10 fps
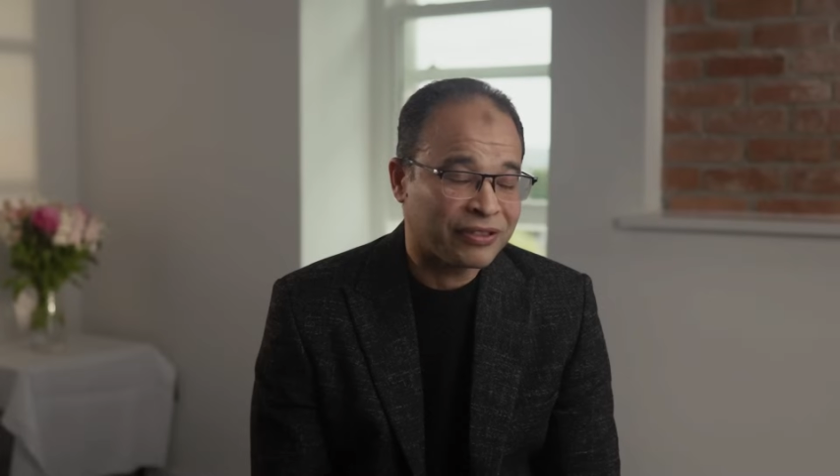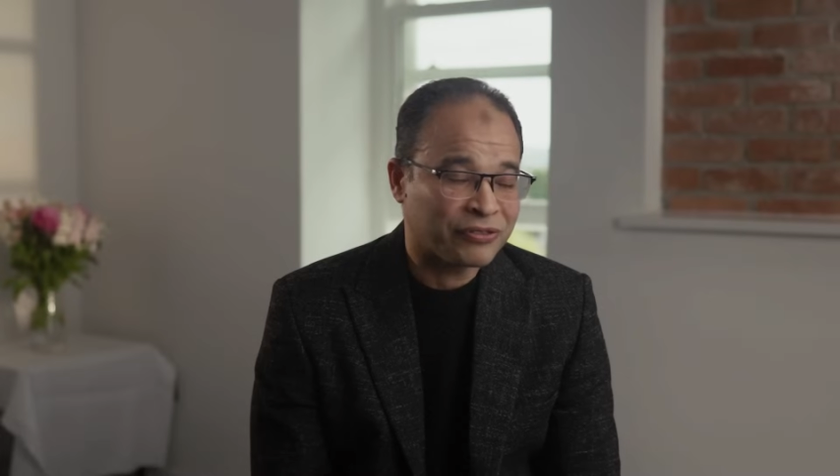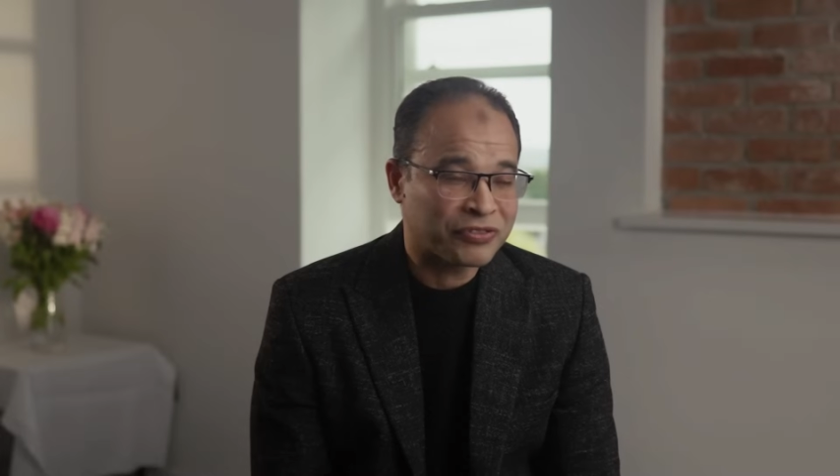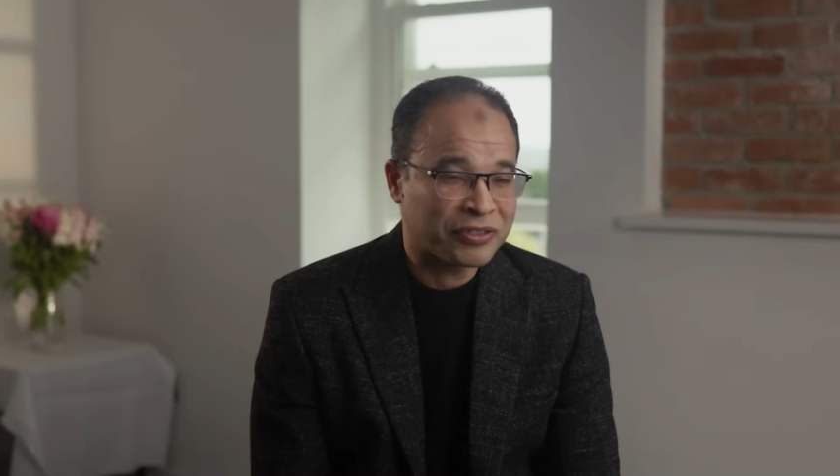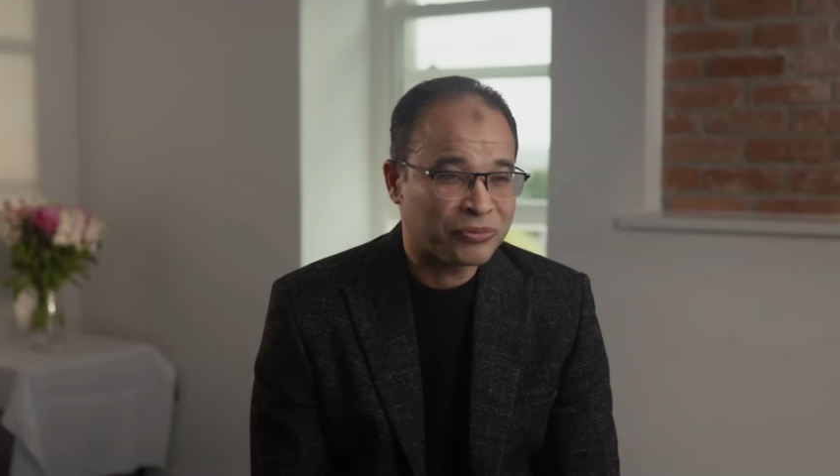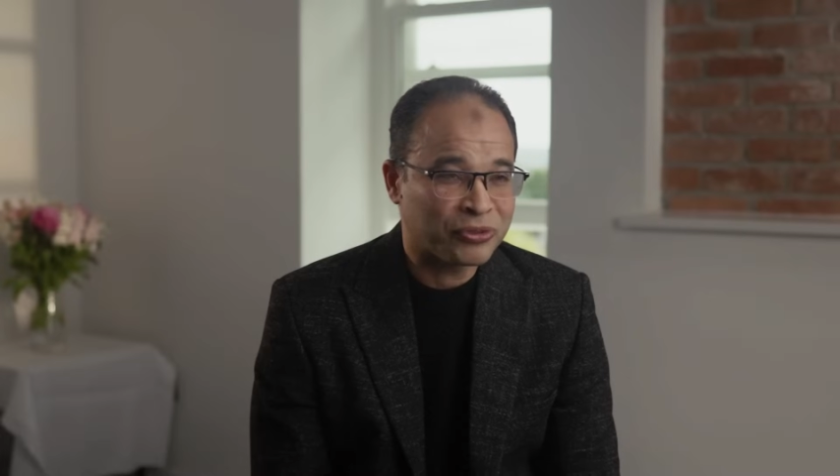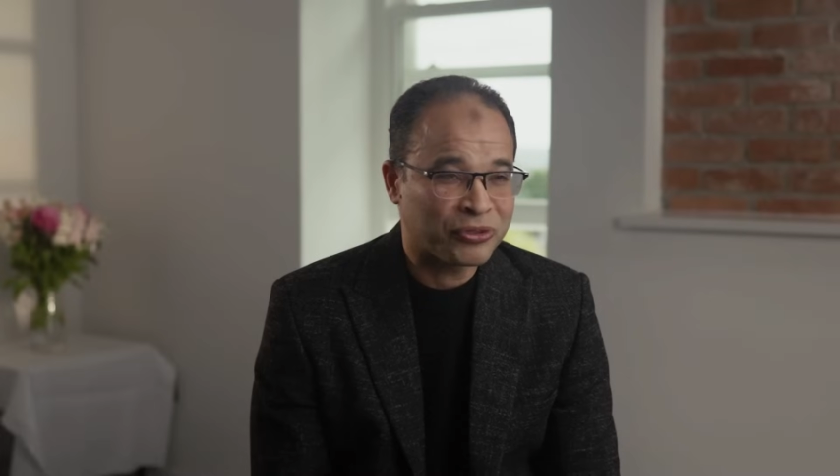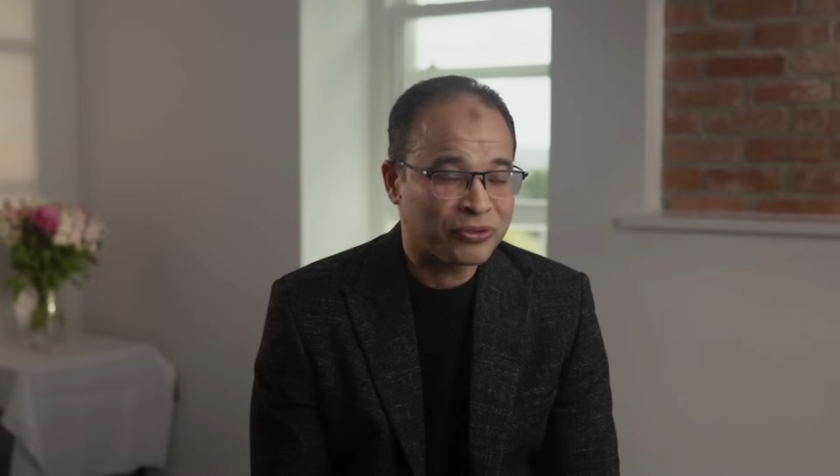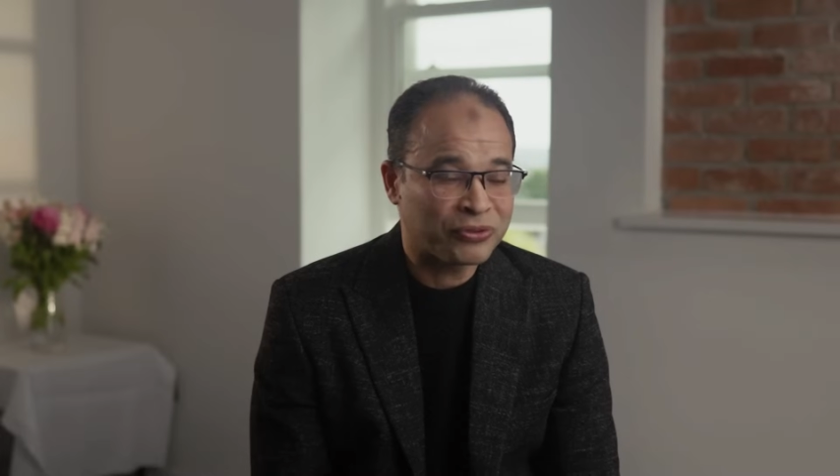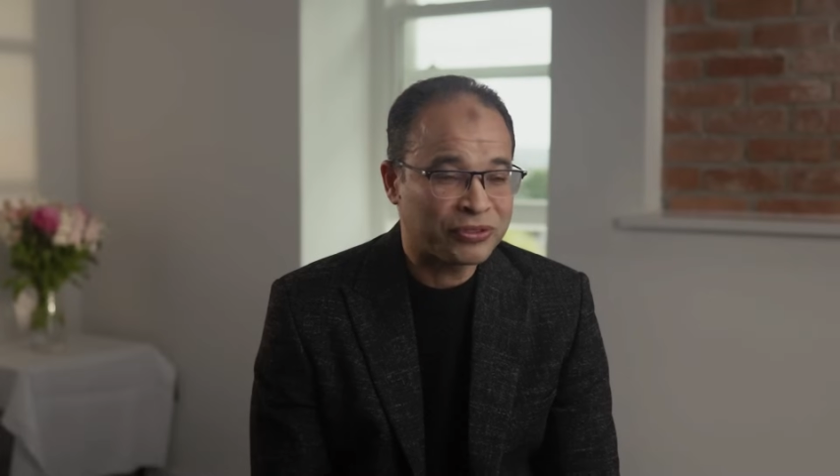of the
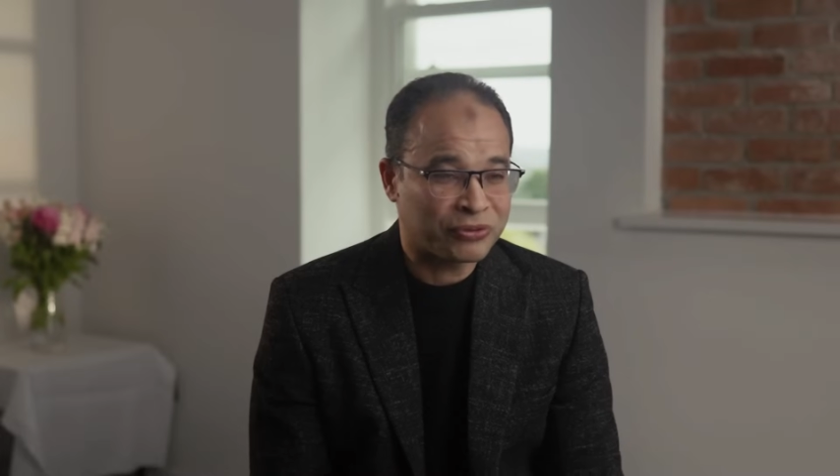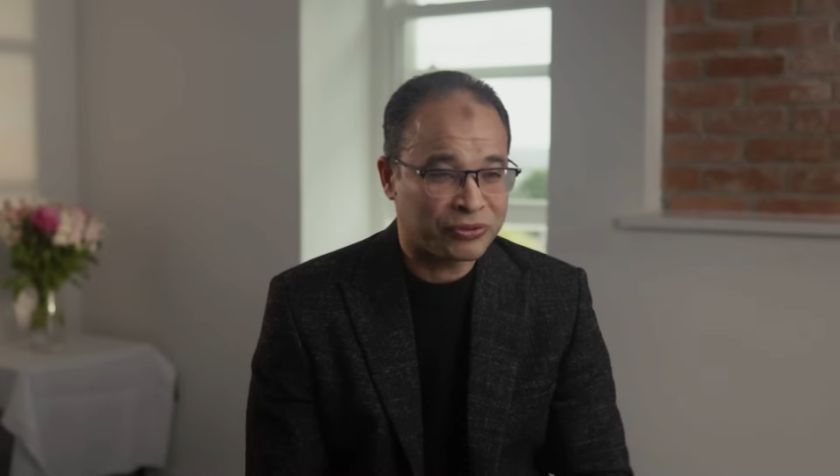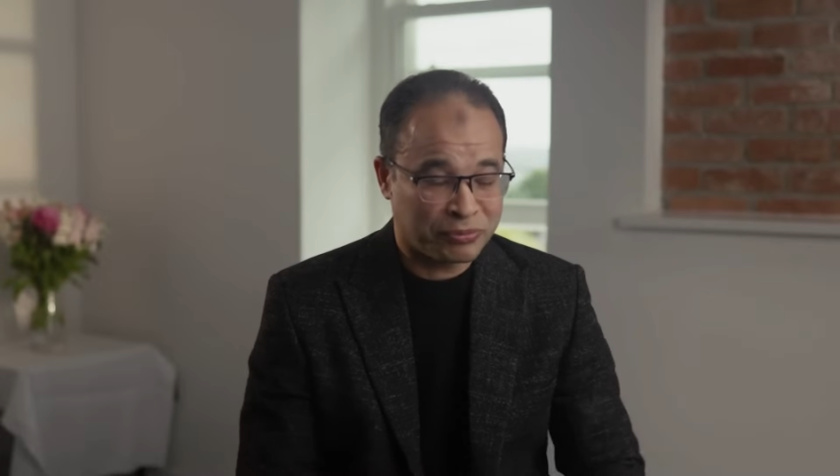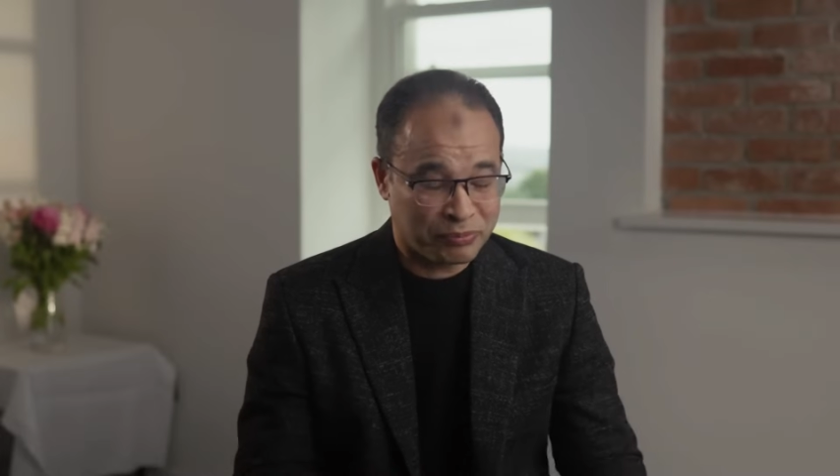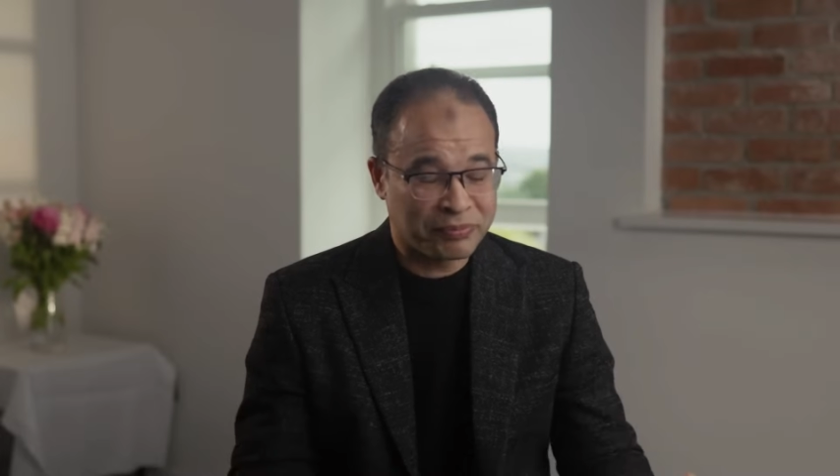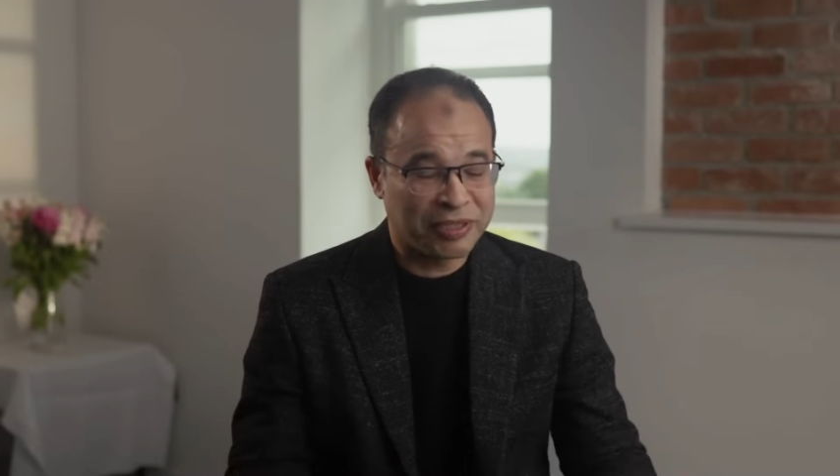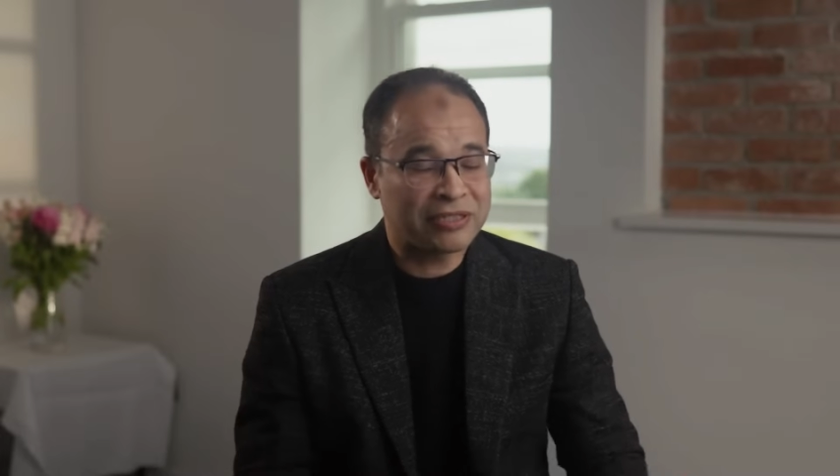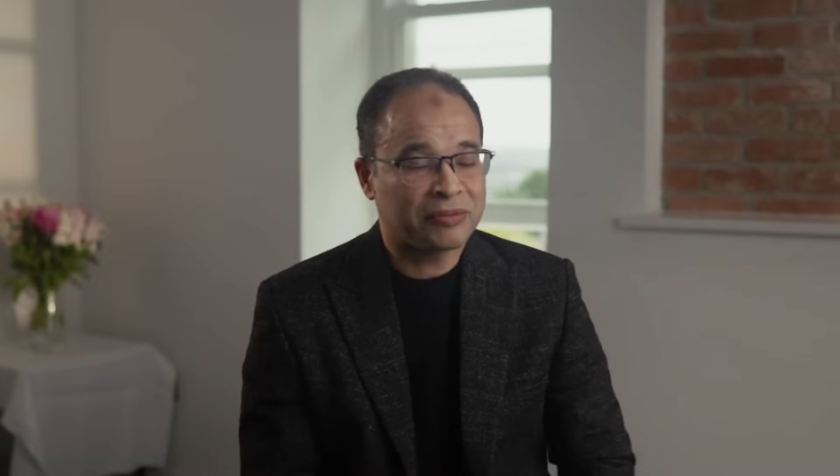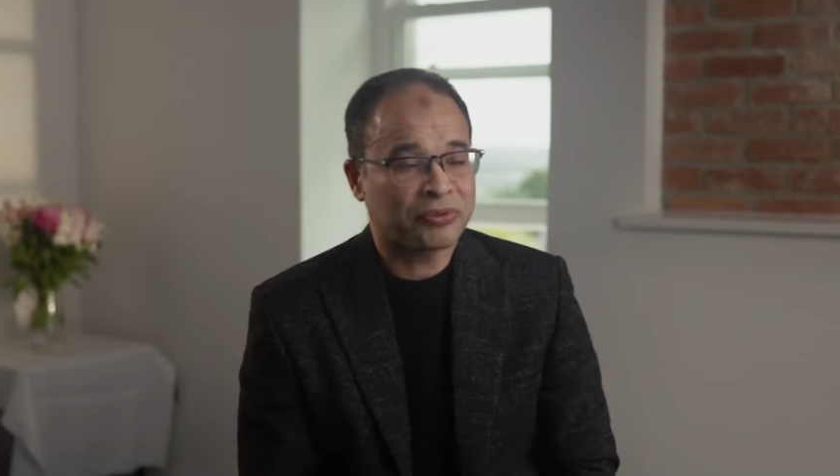molecules or medicinal